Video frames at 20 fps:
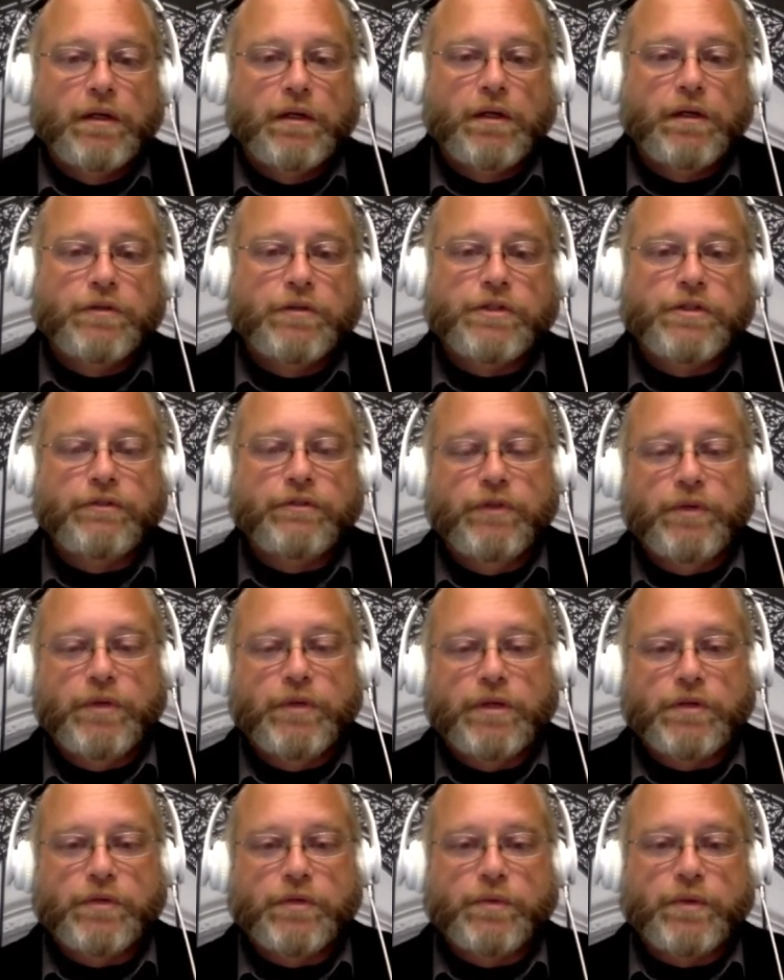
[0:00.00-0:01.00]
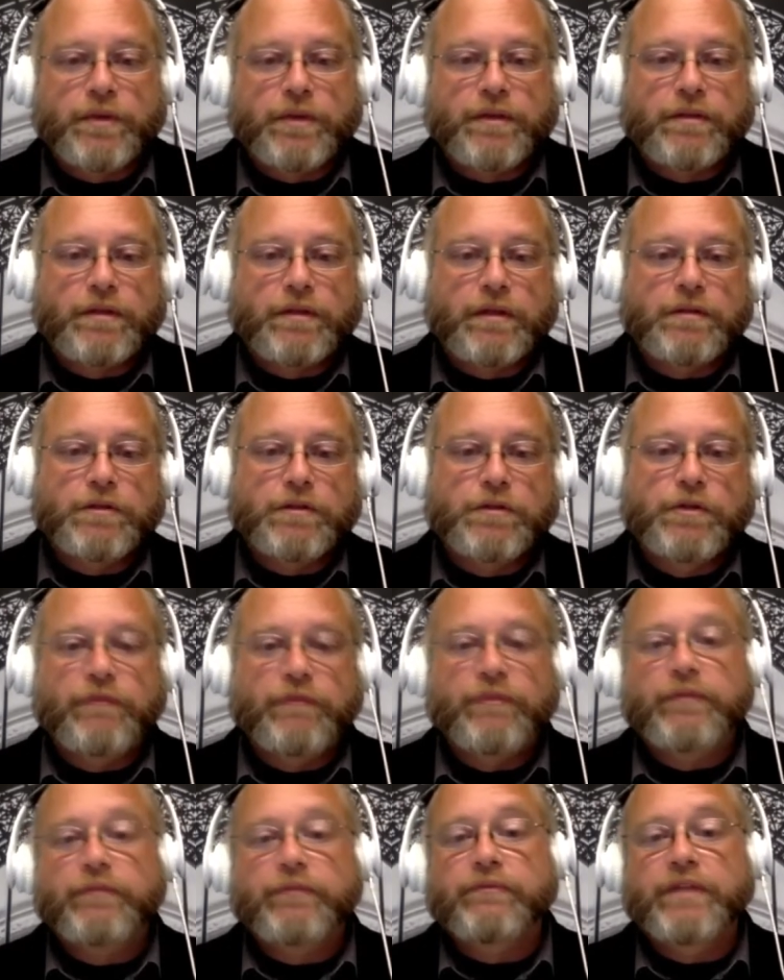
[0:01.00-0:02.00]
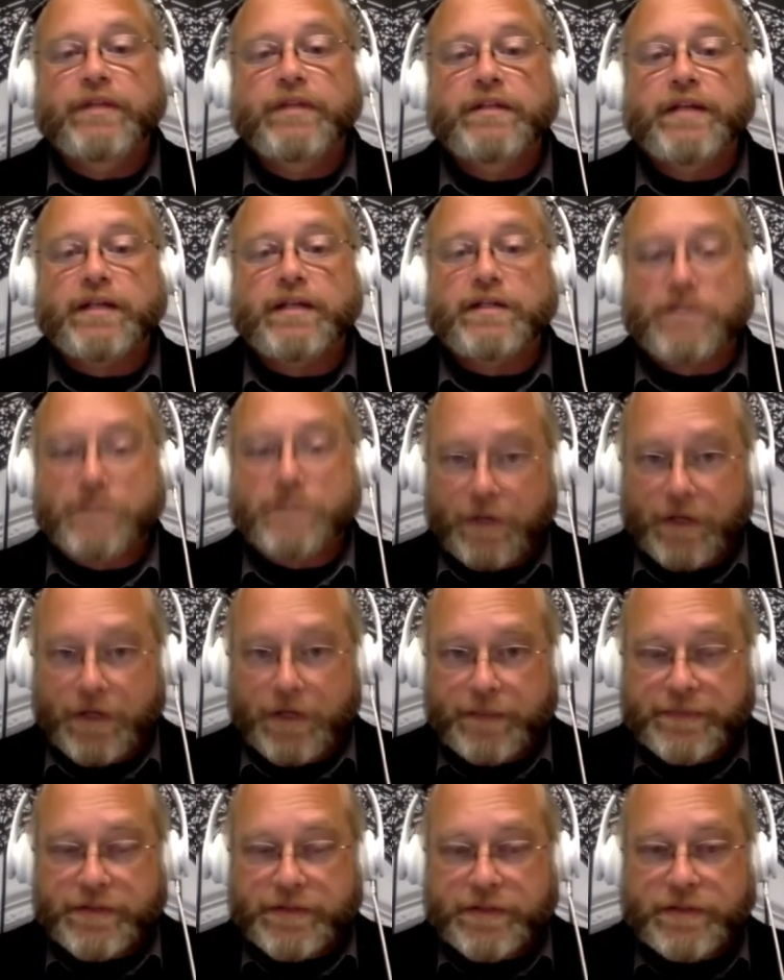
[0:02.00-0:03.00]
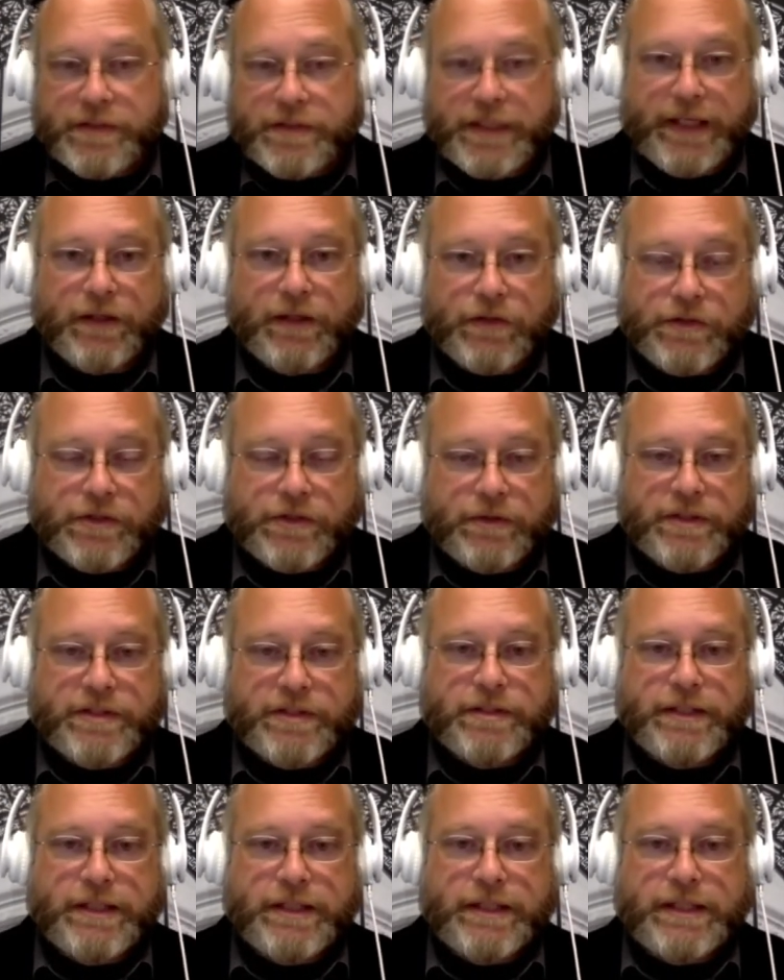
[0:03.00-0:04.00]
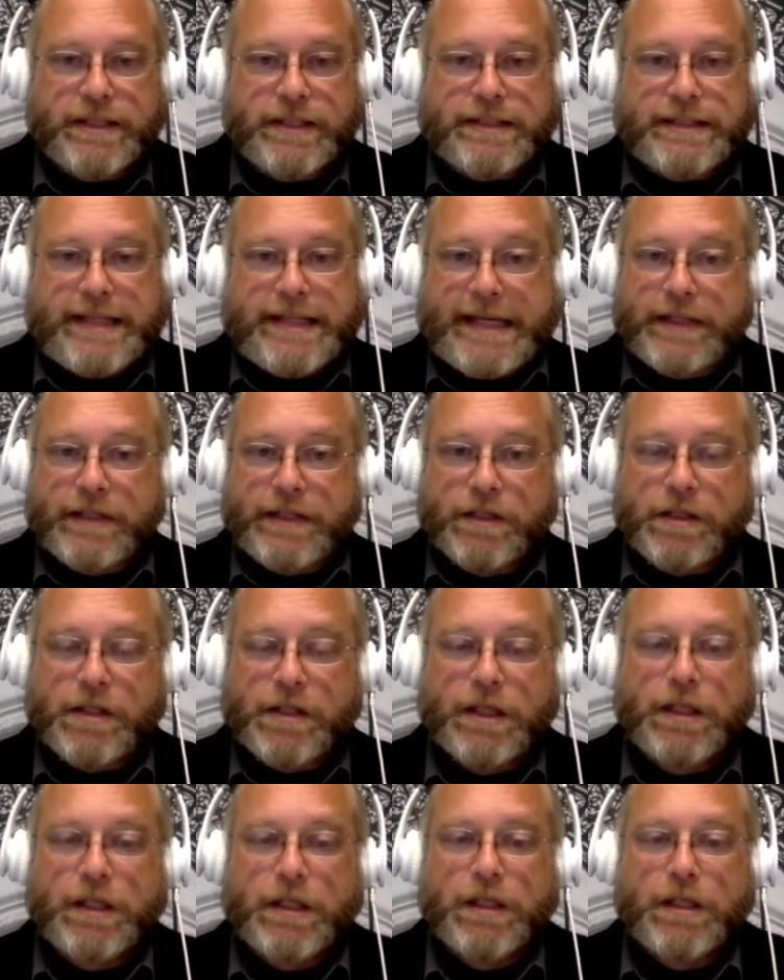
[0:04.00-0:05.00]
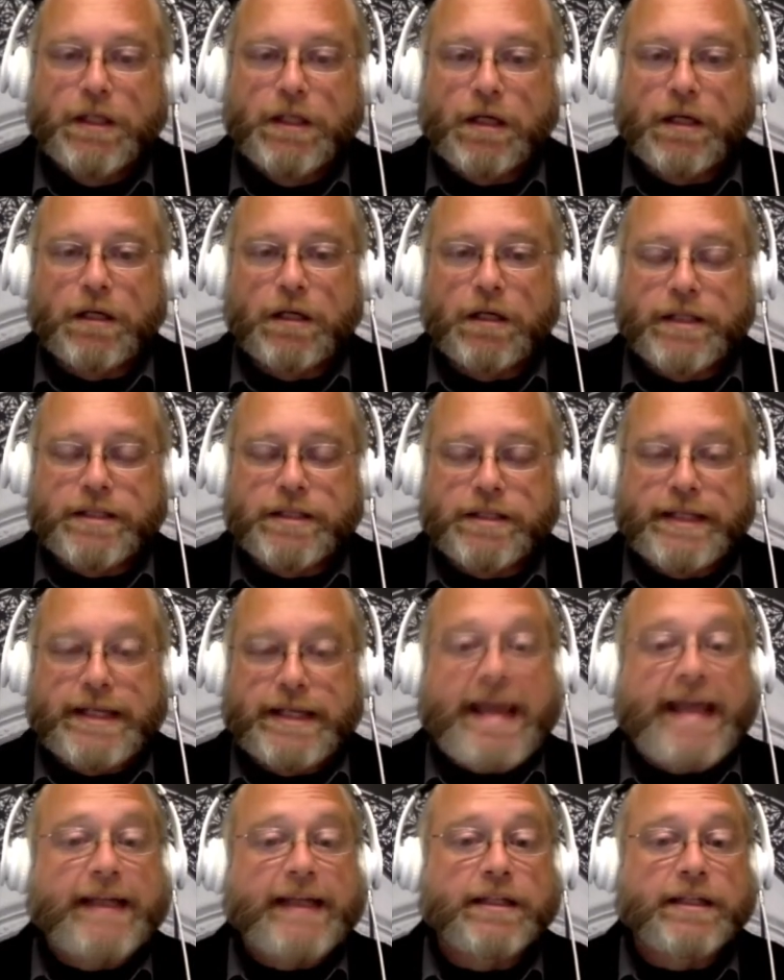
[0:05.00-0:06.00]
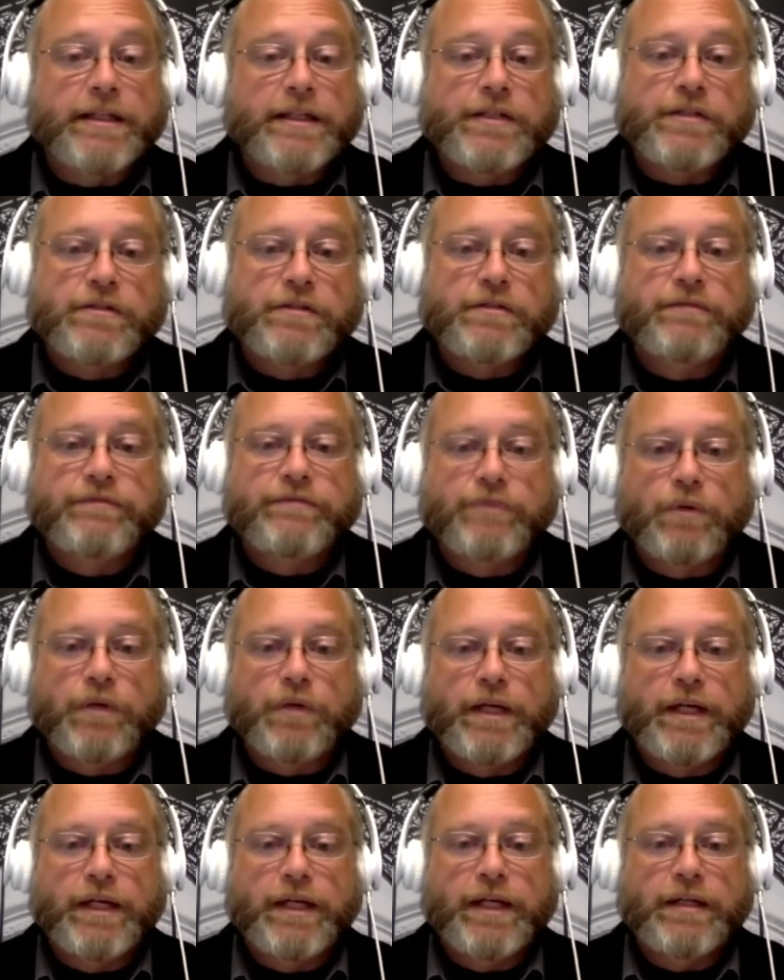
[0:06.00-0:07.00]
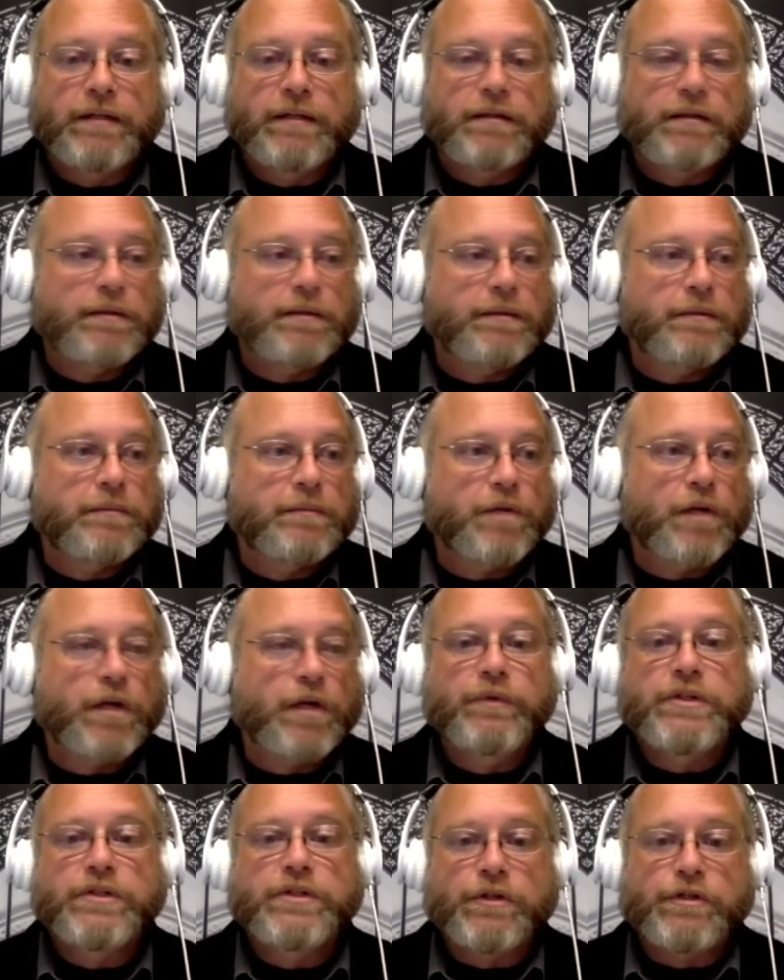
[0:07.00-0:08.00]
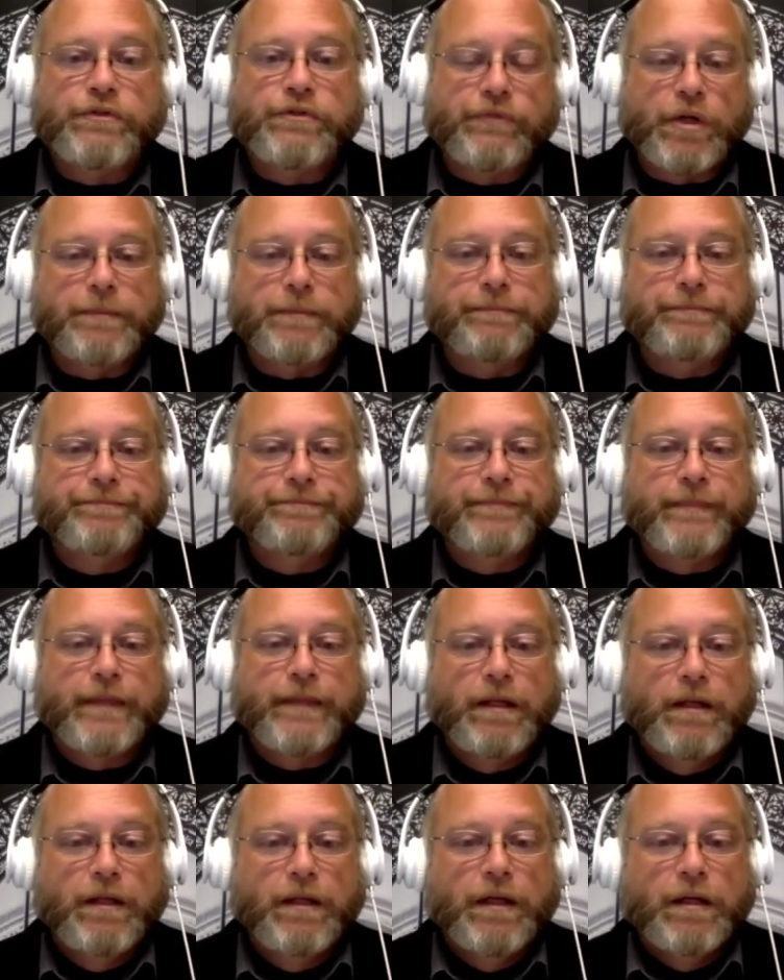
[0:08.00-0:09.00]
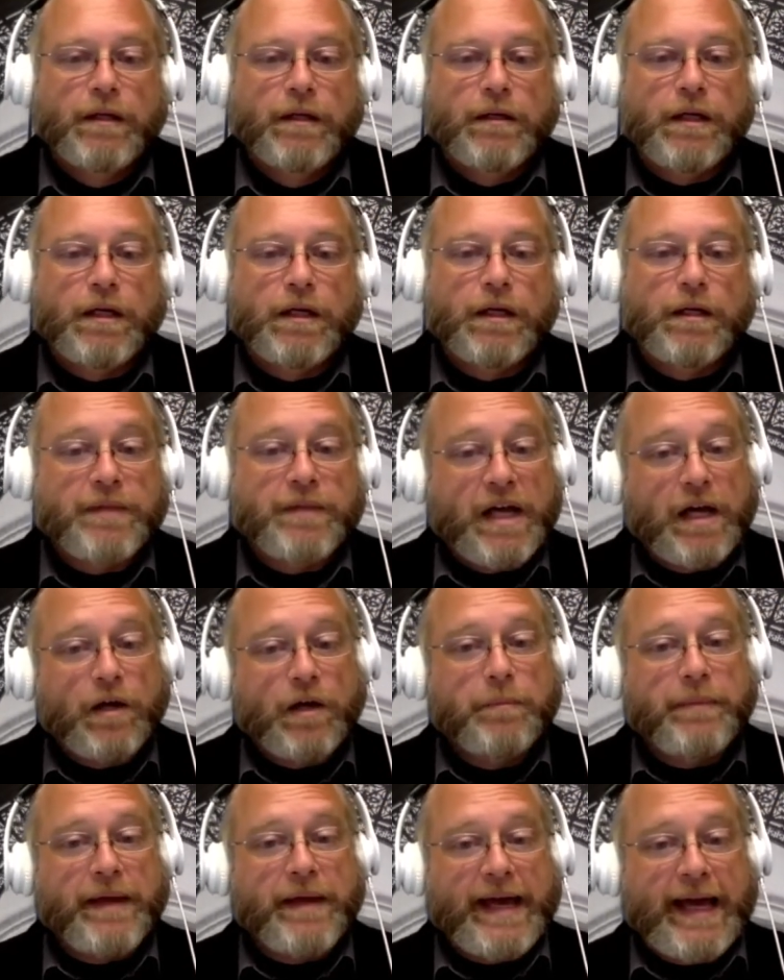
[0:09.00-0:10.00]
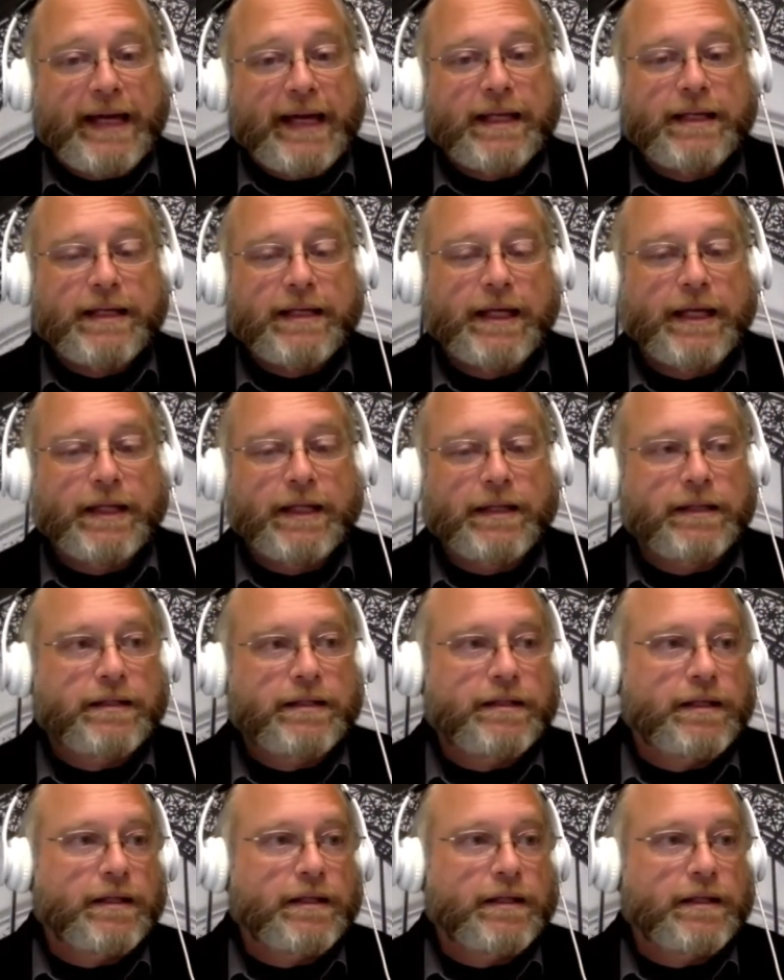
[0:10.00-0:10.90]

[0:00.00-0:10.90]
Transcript: just a few years with two different fintech startups, and also a stint as an editor or as an analyst for a market research firm. Now I'm back, and